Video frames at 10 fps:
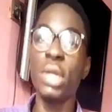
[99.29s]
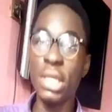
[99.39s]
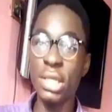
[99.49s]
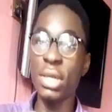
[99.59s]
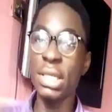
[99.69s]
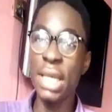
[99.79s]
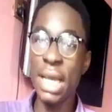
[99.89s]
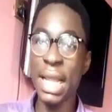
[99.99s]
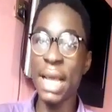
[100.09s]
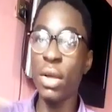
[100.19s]
It's just
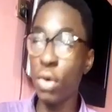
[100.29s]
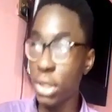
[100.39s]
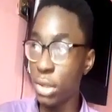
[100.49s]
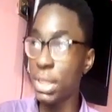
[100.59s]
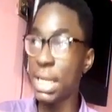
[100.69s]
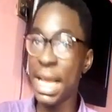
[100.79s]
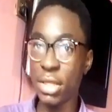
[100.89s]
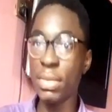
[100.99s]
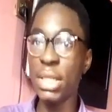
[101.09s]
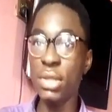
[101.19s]
like constituted, like
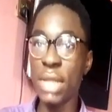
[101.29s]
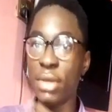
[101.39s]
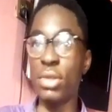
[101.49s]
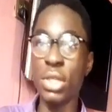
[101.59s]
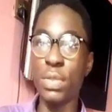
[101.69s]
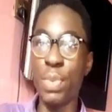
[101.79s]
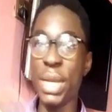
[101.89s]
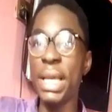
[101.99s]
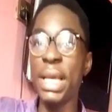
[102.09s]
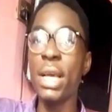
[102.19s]
something that you
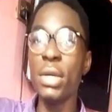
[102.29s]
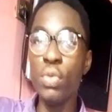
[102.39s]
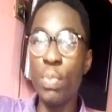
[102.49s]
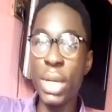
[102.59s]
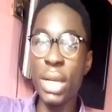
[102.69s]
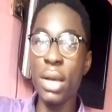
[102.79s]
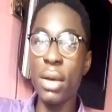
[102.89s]
bring